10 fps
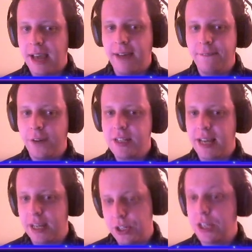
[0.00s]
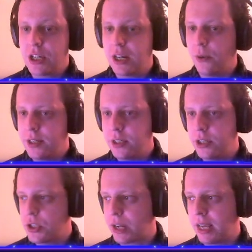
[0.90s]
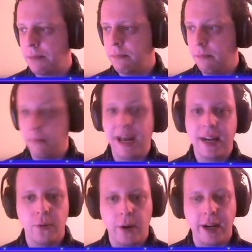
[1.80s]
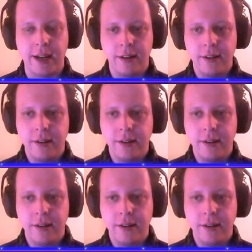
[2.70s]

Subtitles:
At first, I initially wanted to stream black and white,